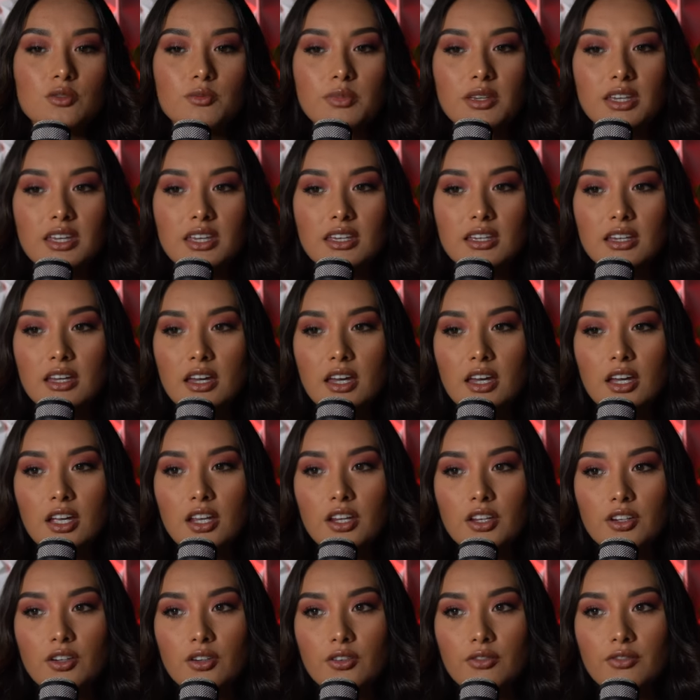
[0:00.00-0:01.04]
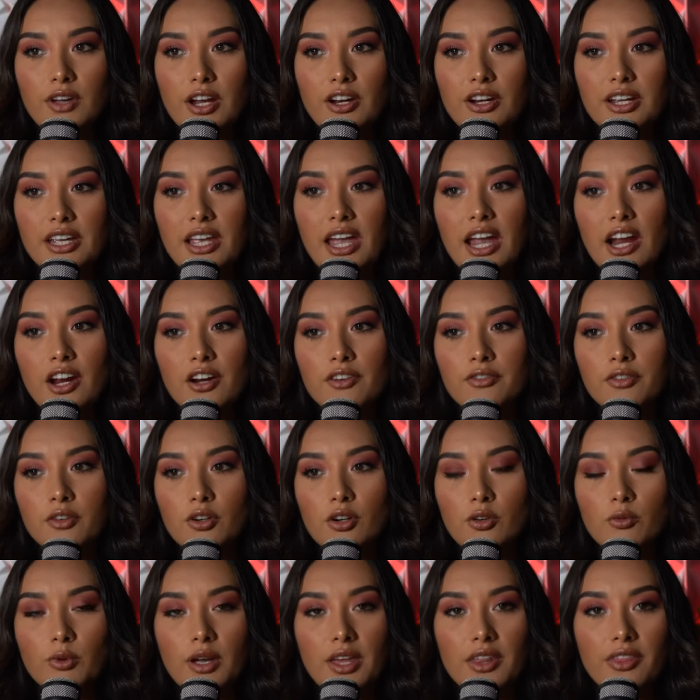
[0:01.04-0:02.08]
be, you know, very
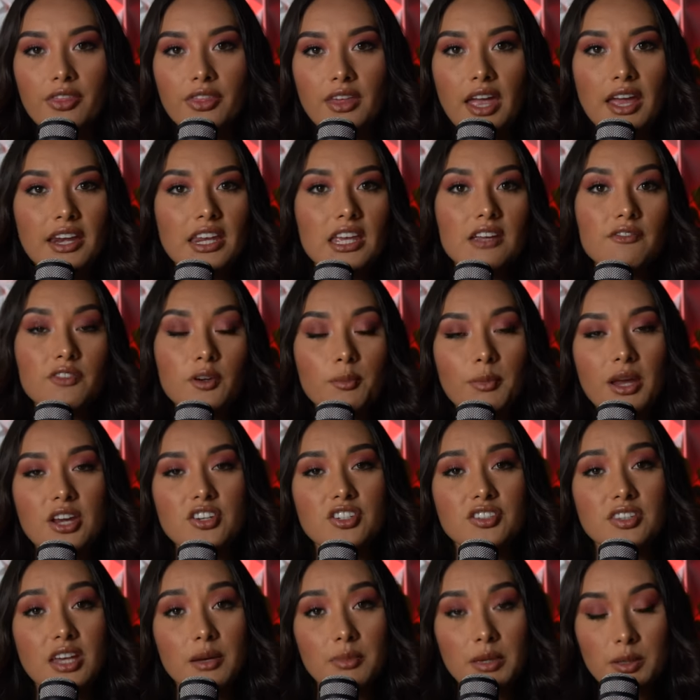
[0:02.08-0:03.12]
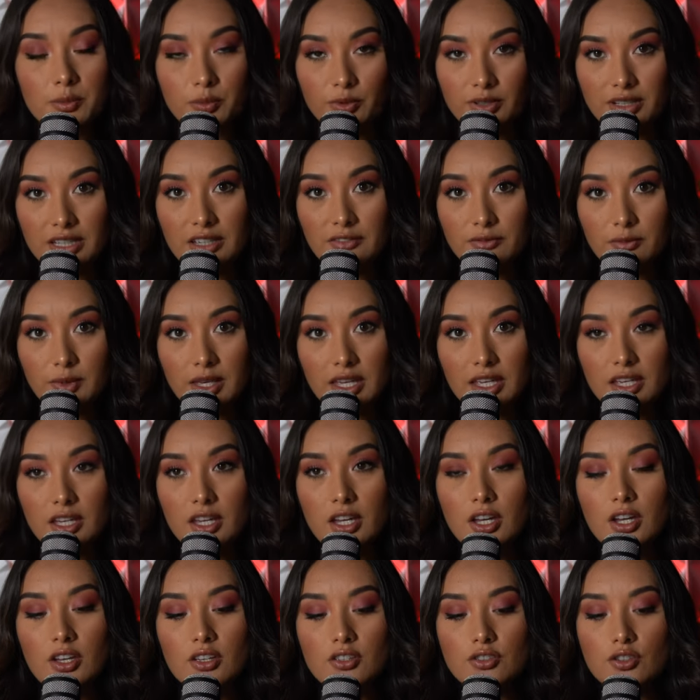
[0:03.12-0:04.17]
careful with any information that people give me.
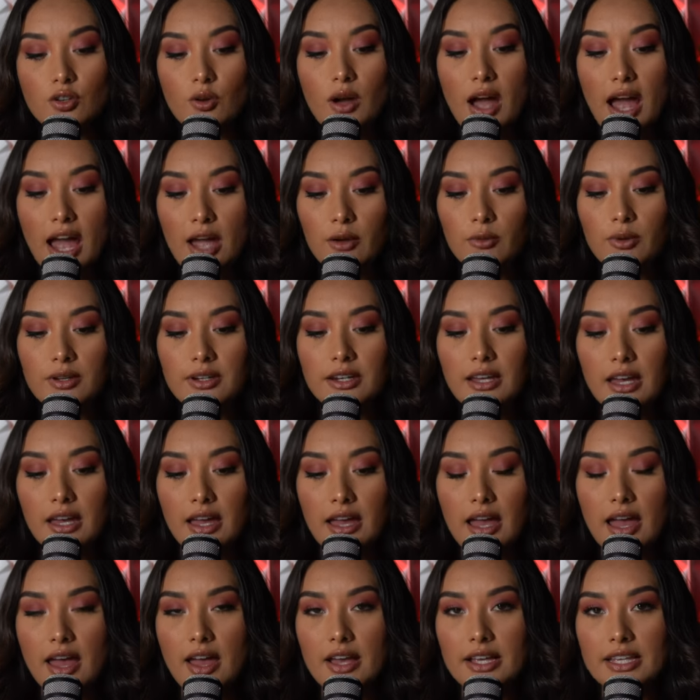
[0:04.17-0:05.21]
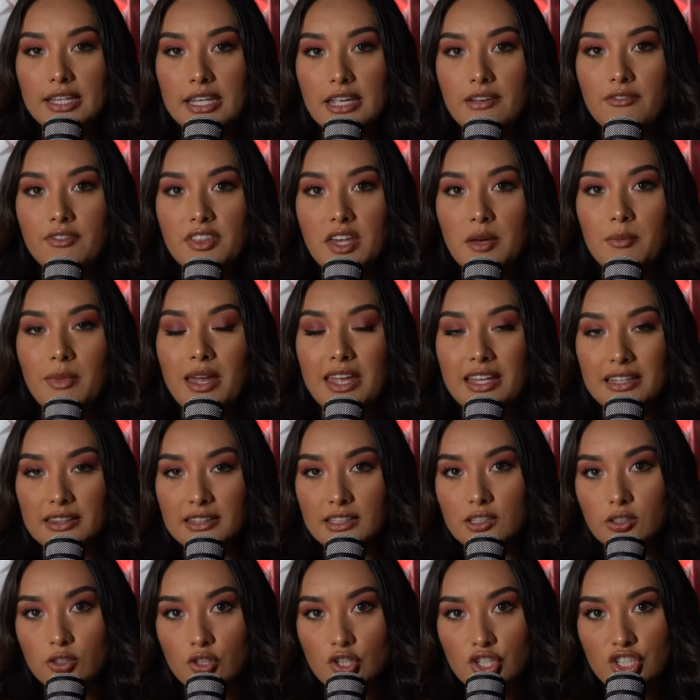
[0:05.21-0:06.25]
So I would give them a
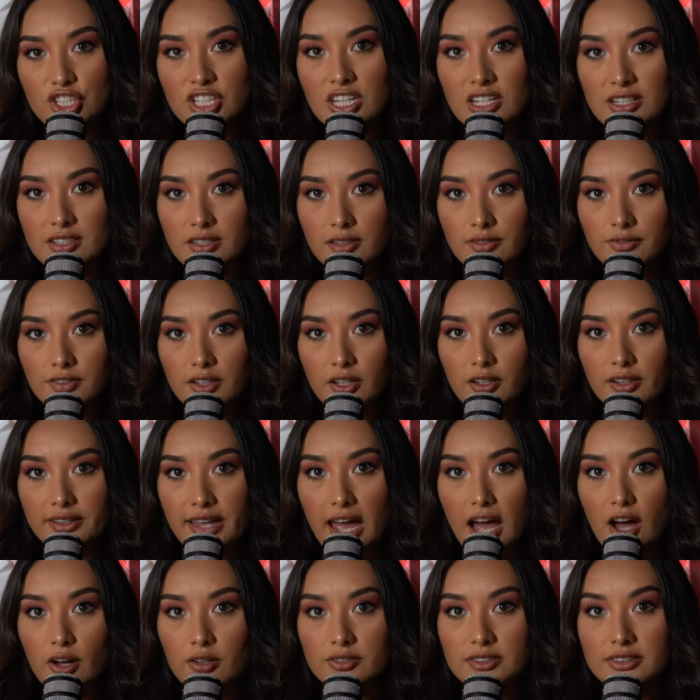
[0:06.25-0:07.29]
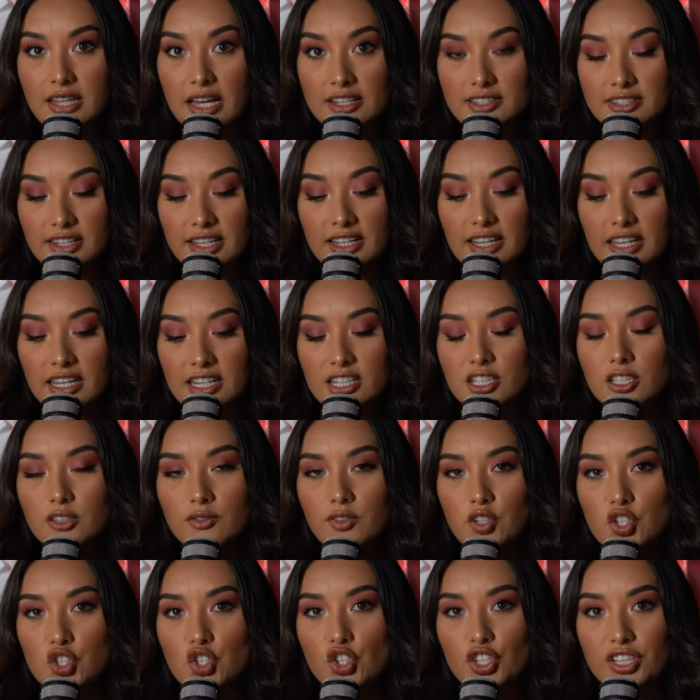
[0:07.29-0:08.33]
little sheet to fill it out that's like
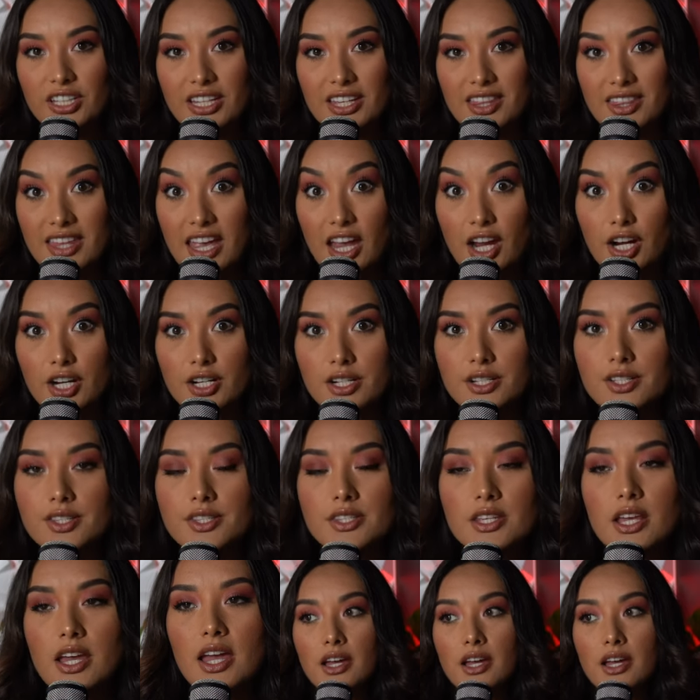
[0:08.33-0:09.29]
individually theirs.